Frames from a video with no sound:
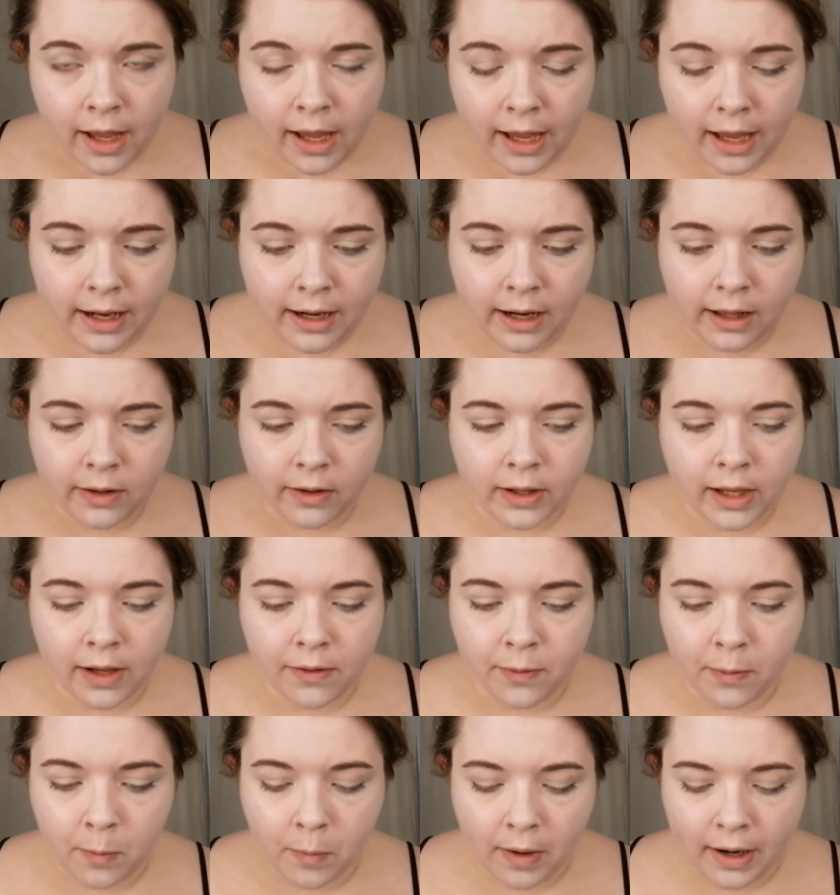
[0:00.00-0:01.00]
and I look
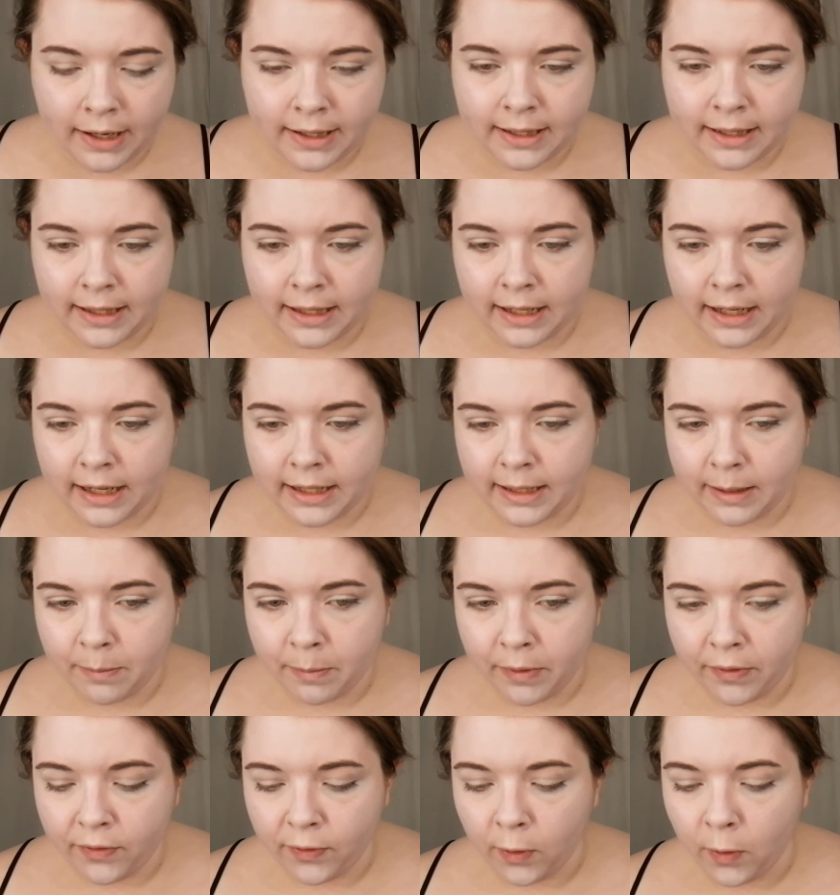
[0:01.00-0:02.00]
even whiter than I did
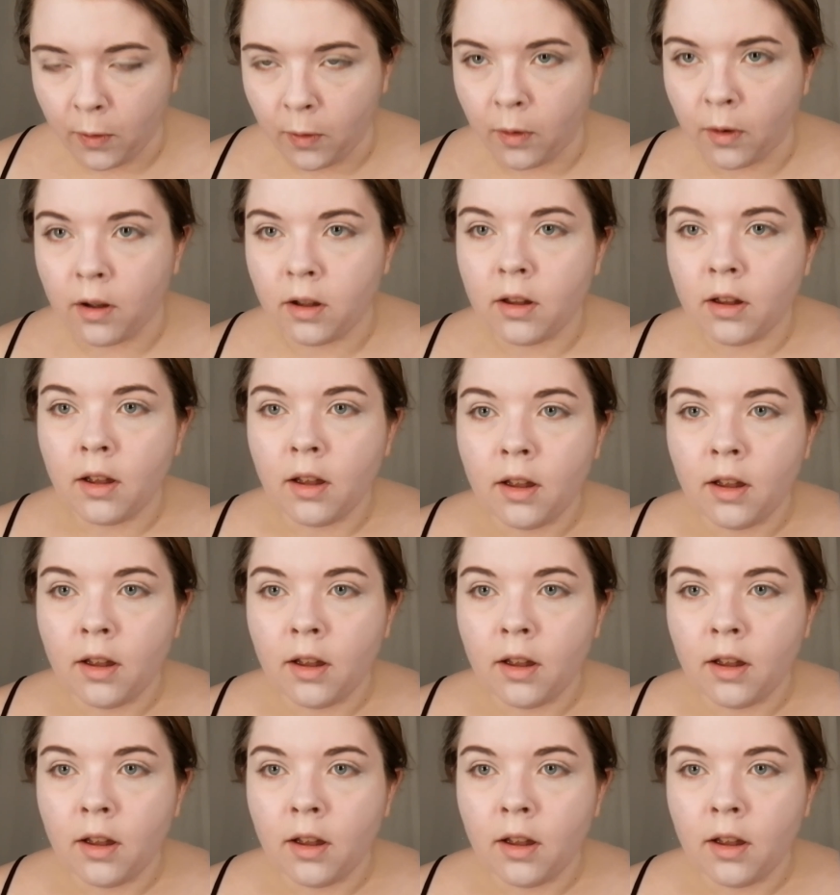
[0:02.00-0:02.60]
before.